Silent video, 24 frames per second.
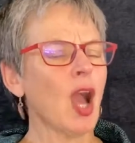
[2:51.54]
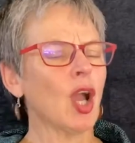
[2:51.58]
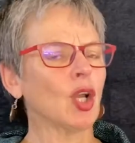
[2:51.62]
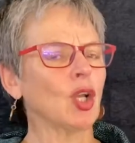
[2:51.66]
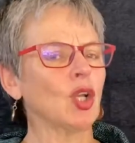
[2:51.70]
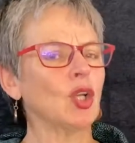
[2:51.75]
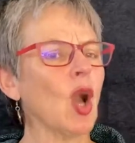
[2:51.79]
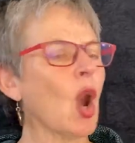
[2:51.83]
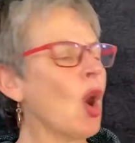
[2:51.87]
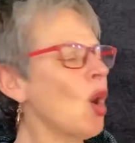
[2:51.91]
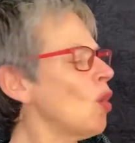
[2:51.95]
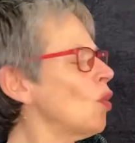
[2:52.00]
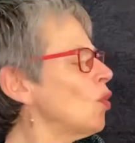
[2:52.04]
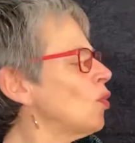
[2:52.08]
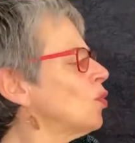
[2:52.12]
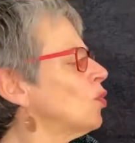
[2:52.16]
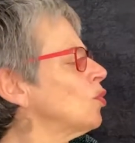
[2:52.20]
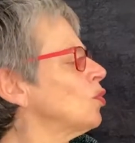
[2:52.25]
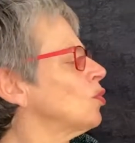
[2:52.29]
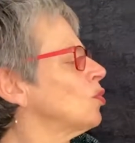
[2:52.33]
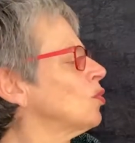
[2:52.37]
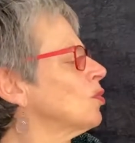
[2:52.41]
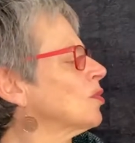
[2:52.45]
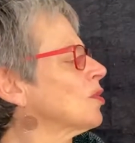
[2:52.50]

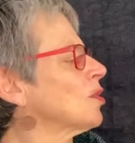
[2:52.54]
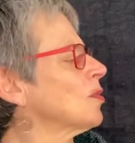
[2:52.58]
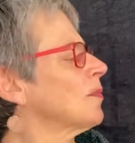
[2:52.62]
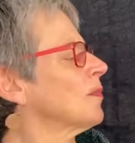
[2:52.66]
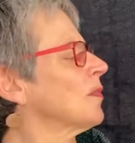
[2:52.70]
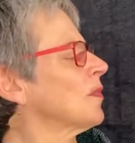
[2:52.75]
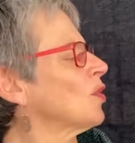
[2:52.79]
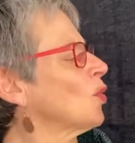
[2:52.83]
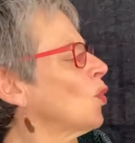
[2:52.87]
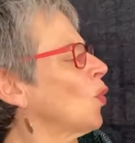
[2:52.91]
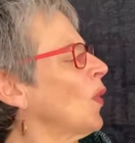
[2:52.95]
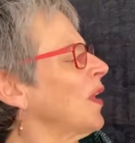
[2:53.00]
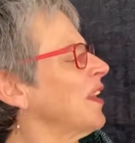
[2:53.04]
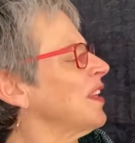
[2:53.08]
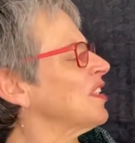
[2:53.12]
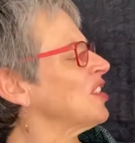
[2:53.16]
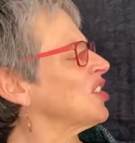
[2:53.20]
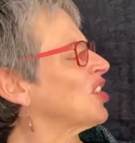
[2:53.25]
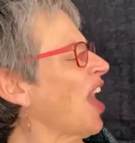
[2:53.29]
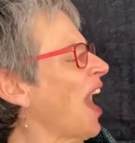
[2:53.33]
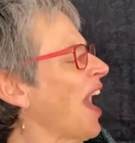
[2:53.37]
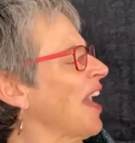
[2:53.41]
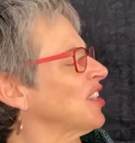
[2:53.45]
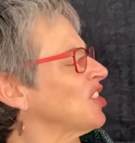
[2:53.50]
Gold! The wind
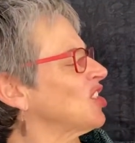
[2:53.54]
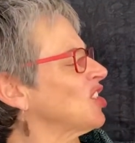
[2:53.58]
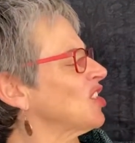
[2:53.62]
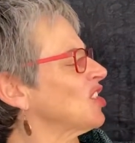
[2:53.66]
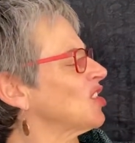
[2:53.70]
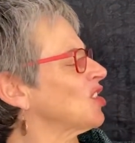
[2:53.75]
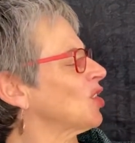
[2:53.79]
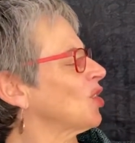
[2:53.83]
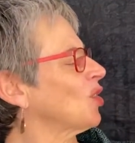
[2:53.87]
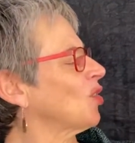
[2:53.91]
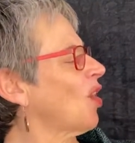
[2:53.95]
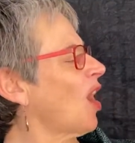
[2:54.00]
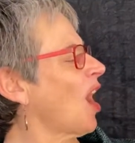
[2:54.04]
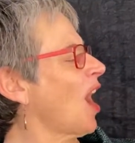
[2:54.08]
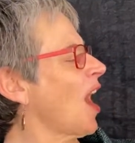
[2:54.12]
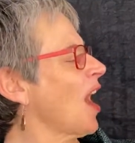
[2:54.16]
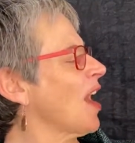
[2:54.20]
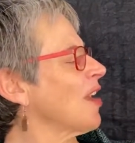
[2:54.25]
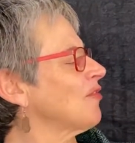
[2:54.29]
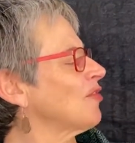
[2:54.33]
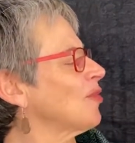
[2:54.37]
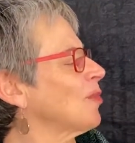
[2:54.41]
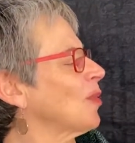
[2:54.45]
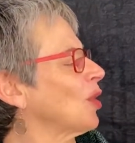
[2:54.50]
catches the
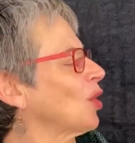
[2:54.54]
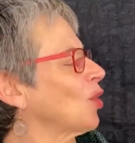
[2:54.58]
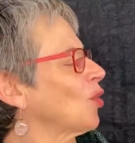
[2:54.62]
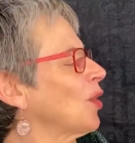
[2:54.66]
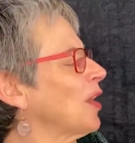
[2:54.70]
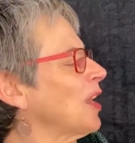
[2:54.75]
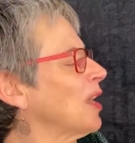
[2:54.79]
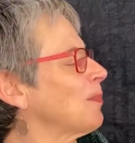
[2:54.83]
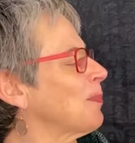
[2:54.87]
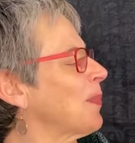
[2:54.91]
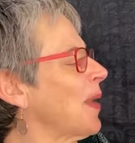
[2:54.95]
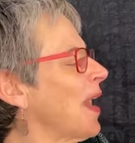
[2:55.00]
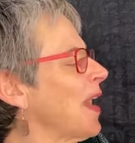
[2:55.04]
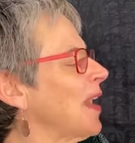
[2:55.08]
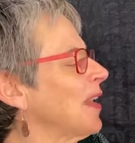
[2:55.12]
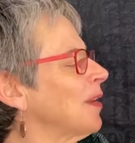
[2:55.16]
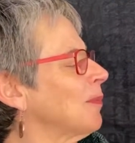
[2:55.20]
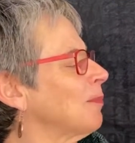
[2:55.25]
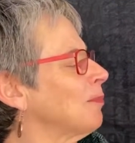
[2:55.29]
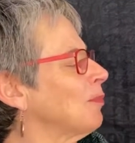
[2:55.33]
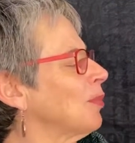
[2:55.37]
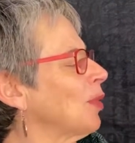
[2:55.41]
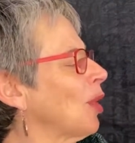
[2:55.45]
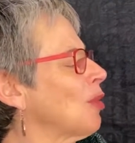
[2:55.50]
cry from a creek bed
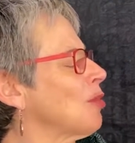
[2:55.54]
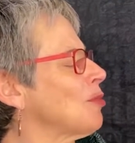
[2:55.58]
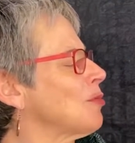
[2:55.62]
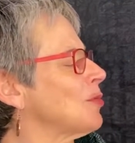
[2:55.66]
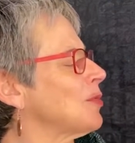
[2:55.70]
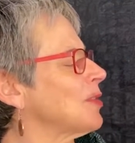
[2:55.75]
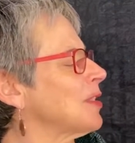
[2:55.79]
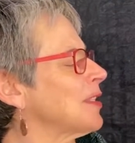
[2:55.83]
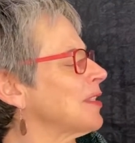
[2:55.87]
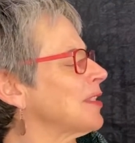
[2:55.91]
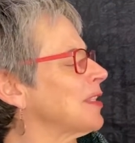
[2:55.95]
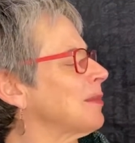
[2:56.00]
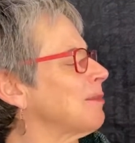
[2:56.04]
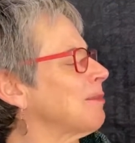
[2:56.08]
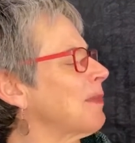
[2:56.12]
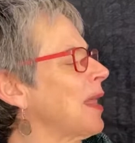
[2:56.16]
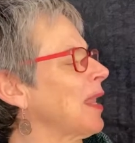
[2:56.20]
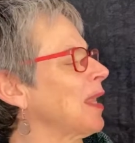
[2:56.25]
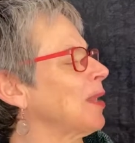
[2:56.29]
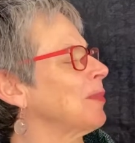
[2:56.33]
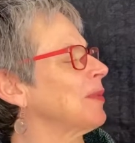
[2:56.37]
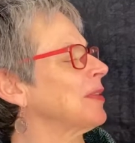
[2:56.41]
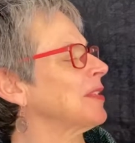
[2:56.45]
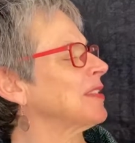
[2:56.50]
and blows it to
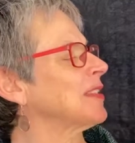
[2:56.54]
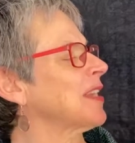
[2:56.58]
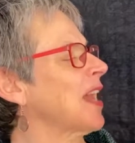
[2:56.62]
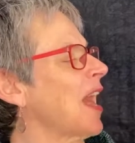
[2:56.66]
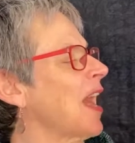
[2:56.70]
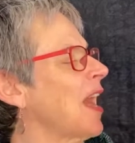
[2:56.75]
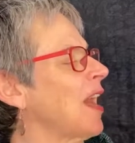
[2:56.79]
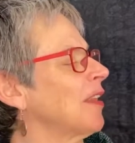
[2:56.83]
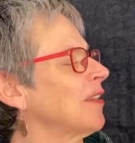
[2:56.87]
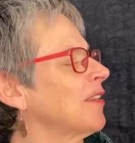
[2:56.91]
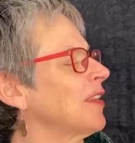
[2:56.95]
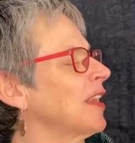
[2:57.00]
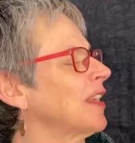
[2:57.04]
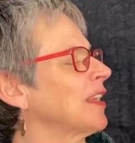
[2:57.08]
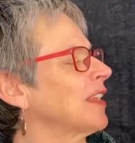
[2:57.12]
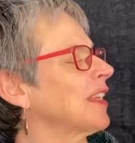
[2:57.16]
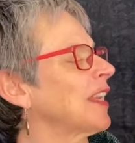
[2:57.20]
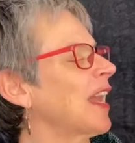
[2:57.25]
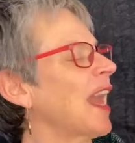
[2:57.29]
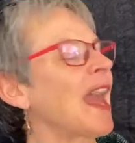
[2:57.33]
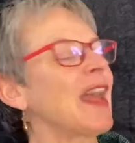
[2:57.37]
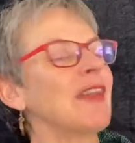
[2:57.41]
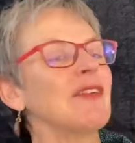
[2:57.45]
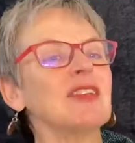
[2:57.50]
Melbourne town, then
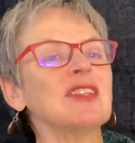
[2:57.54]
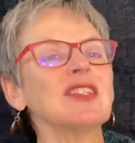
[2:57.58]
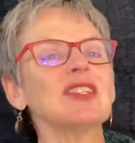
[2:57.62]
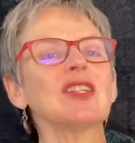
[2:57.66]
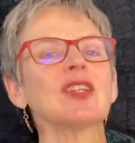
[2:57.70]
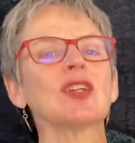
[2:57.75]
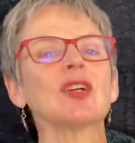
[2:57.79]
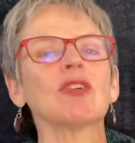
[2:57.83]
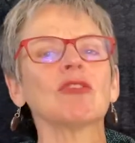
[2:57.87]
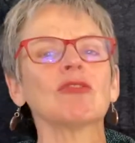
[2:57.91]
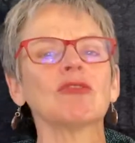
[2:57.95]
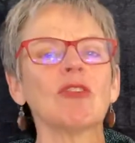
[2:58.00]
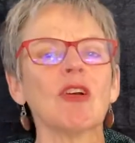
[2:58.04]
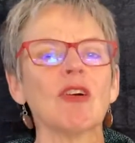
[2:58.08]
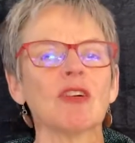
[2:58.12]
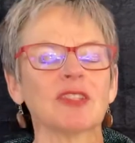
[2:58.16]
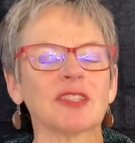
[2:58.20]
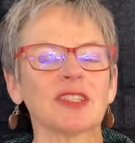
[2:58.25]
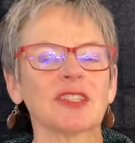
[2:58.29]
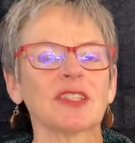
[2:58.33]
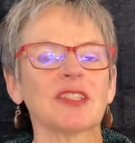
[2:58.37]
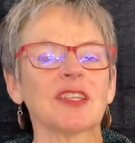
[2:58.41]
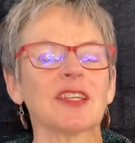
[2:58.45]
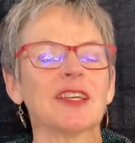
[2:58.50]
carries it
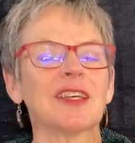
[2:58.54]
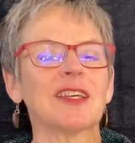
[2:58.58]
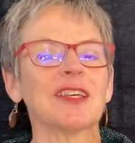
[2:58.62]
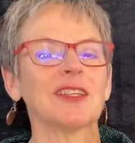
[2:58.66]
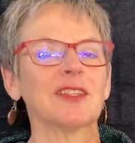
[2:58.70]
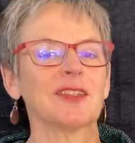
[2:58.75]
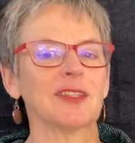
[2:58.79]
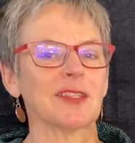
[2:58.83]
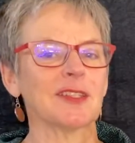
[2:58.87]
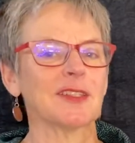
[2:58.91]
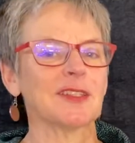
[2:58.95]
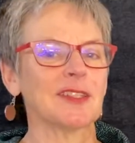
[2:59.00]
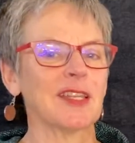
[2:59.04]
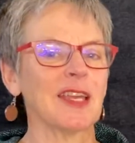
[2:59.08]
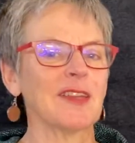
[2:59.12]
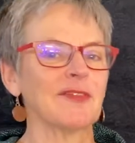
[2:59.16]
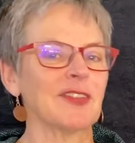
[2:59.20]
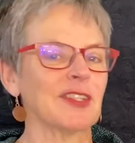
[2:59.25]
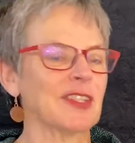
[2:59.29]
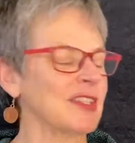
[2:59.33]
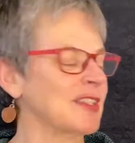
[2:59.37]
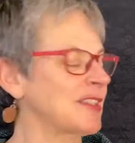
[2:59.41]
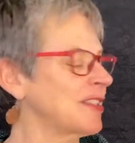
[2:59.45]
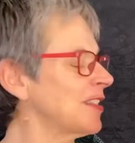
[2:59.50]
across the
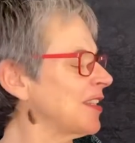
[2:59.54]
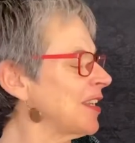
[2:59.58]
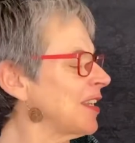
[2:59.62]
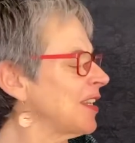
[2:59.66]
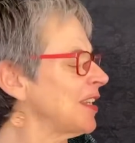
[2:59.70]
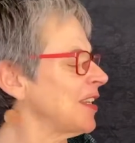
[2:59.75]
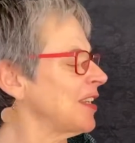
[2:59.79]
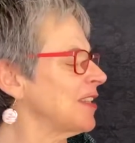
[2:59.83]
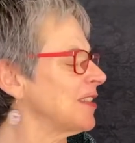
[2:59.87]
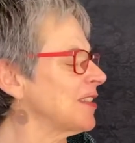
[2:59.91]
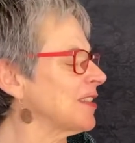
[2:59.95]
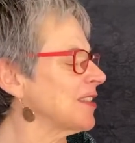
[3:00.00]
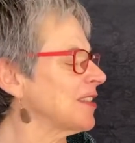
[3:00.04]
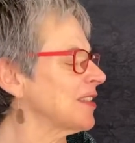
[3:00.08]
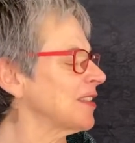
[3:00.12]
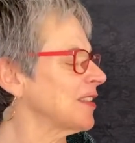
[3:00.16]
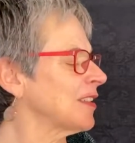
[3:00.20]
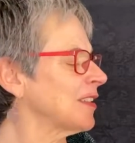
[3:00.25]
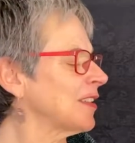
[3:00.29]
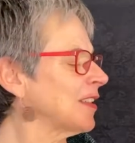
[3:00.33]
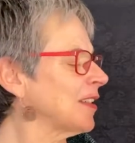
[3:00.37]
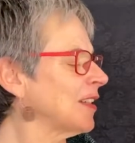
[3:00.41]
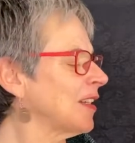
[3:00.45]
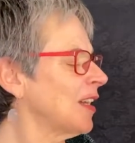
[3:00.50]
7 seas.
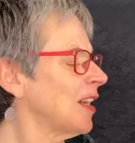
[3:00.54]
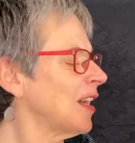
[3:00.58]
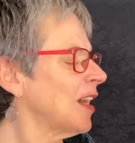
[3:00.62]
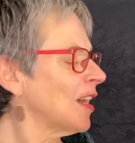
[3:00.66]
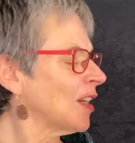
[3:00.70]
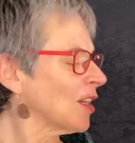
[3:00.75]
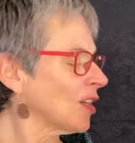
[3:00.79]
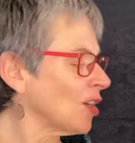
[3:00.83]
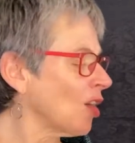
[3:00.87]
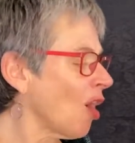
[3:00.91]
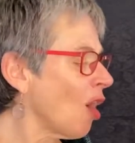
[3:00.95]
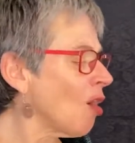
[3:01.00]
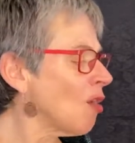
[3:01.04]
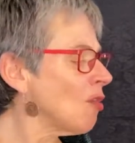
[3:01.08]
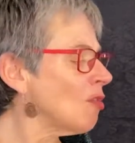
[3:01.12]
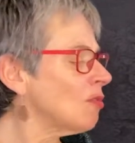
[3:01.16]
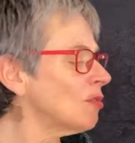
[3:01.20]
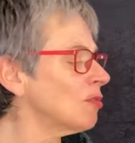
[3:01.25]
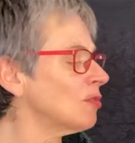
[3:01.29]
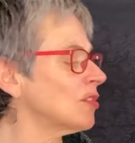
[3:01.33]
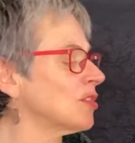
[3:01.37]
Gold!